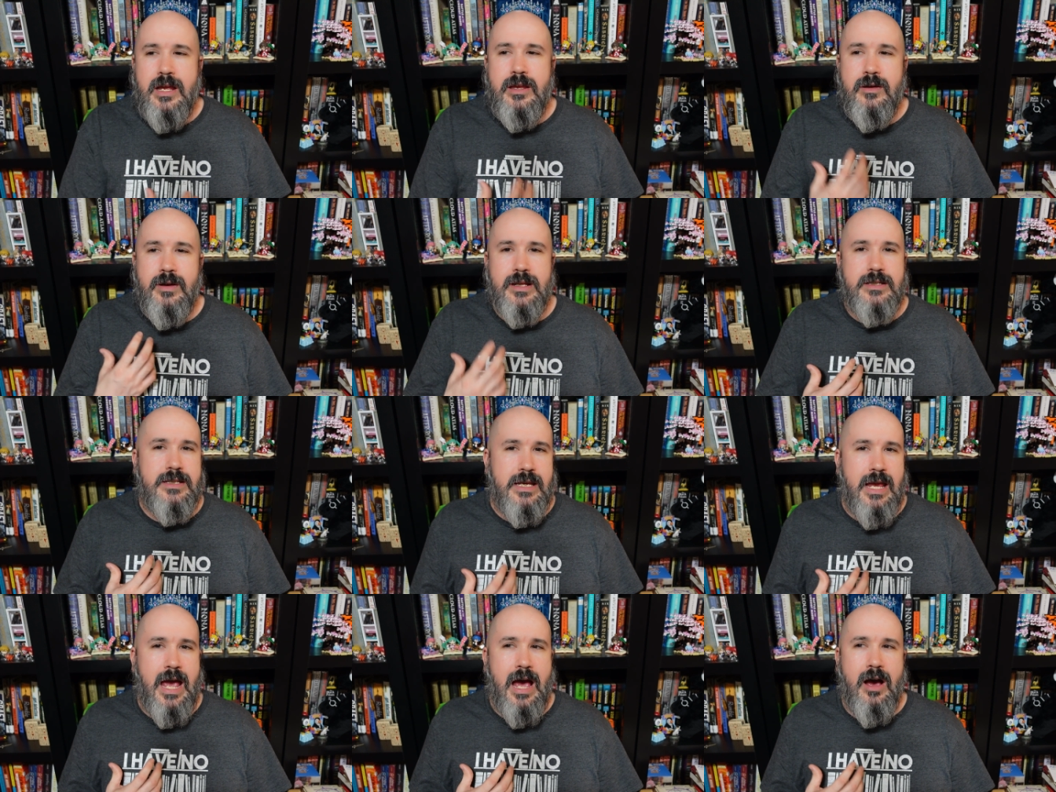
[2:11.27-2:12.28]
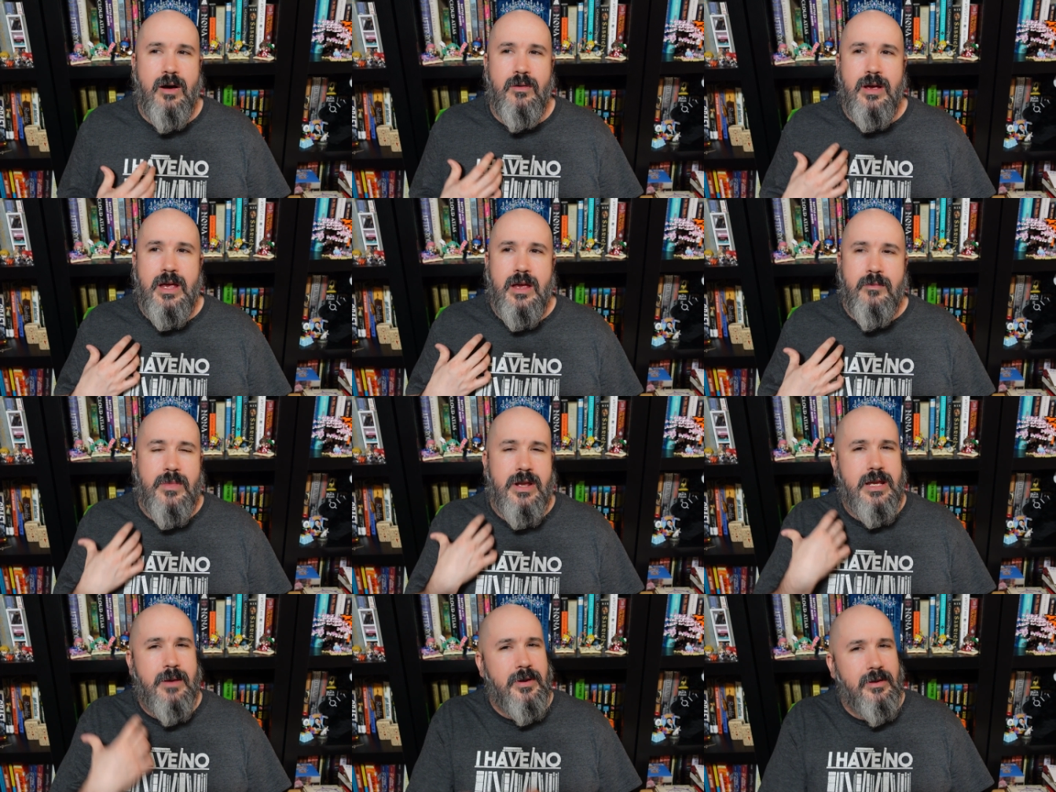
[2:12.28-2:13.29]
You can see how
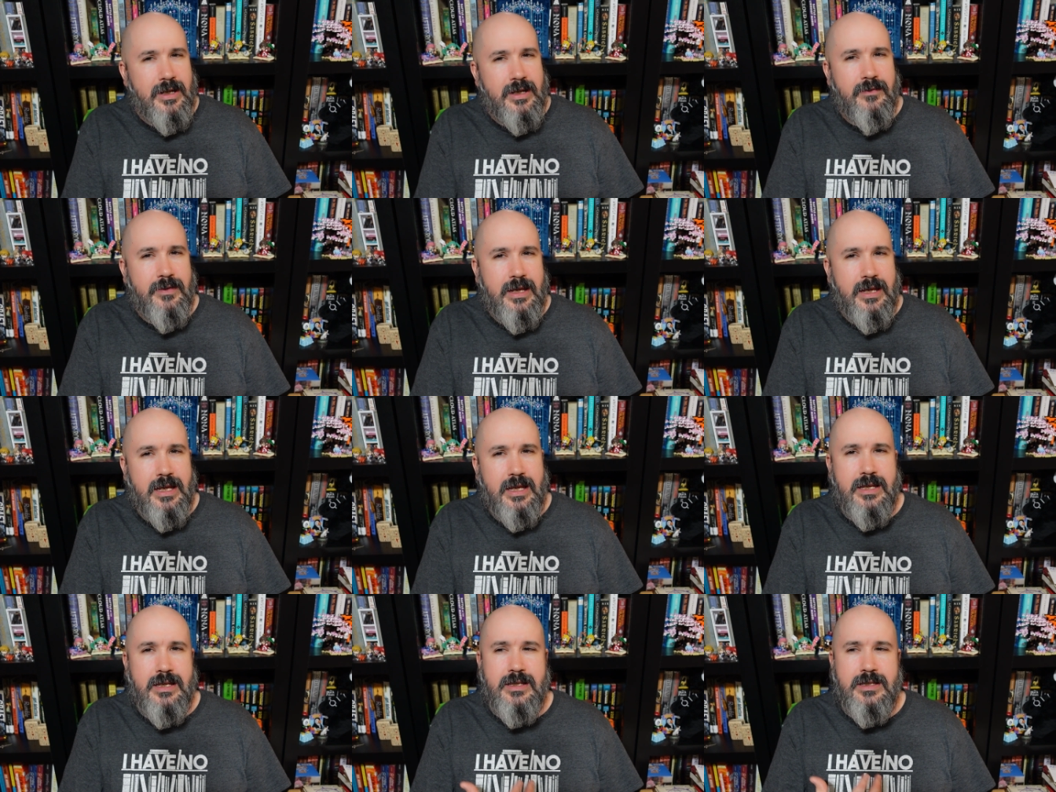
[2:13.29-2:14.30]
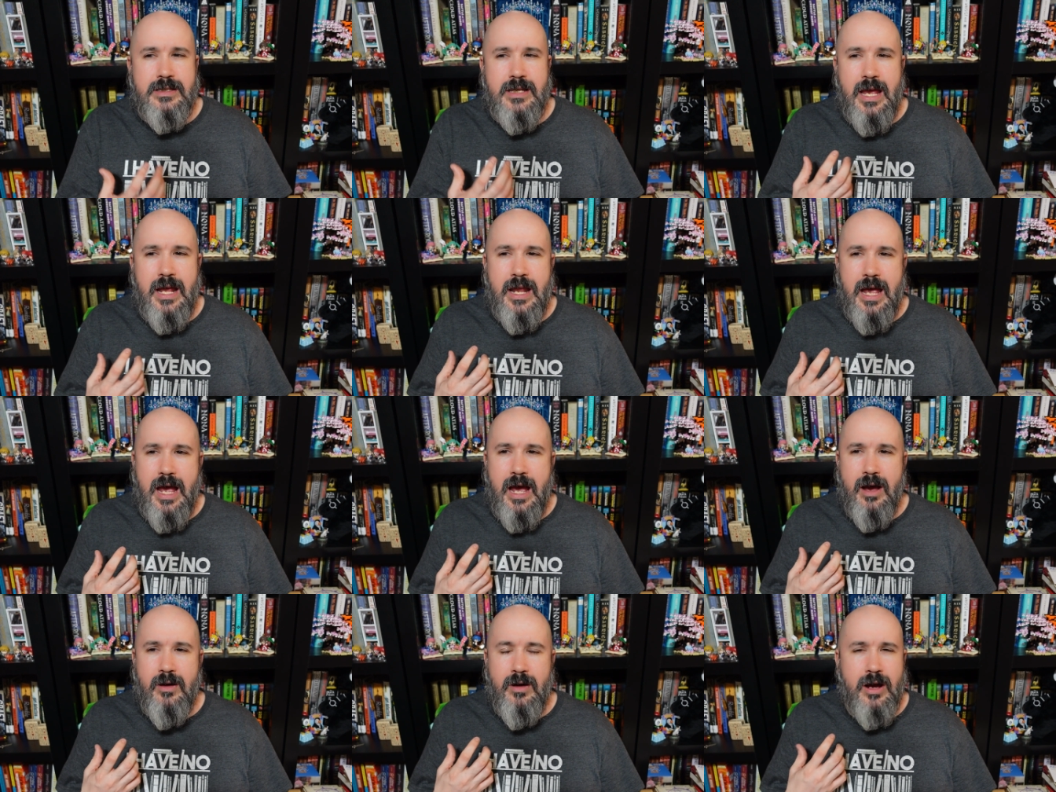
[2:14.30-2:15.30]
manipulative he is and
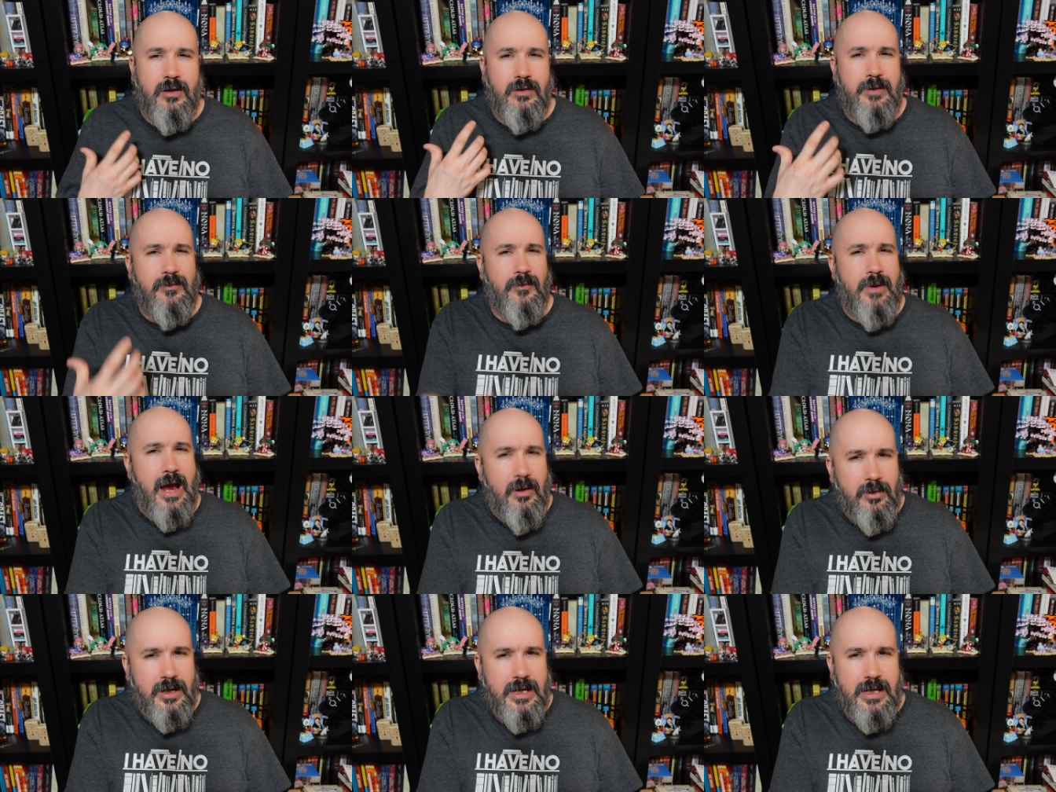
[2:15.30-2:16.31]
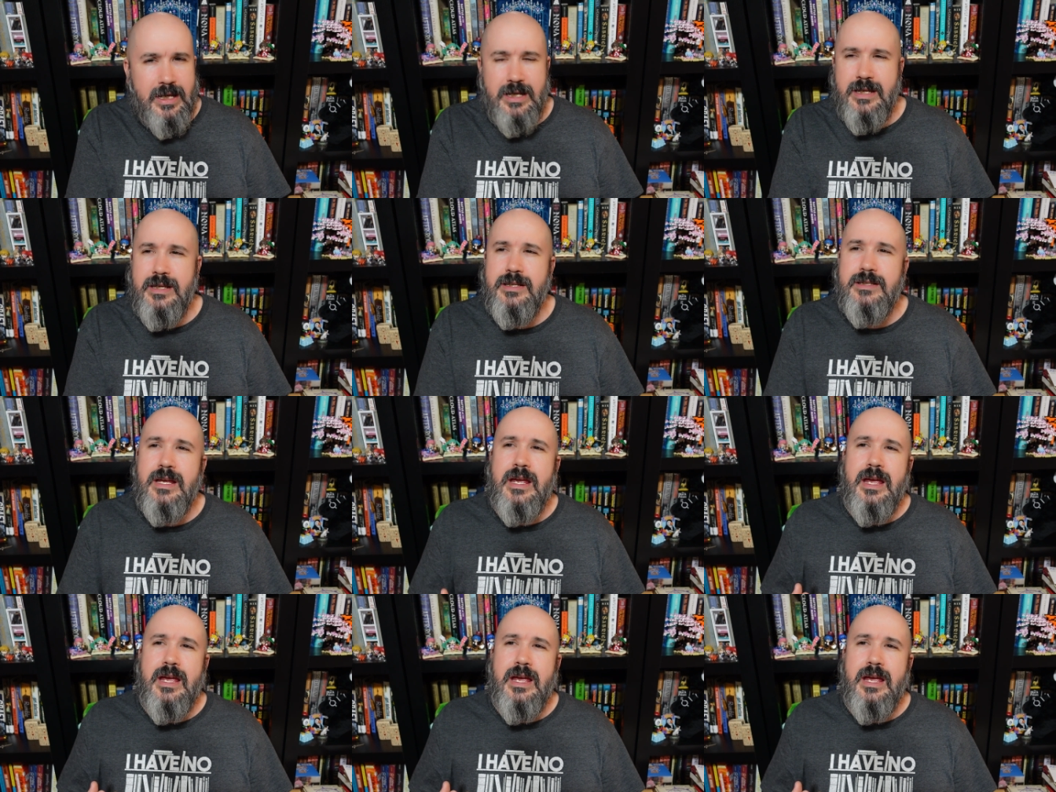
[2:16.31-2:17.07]
how hungry for power he is.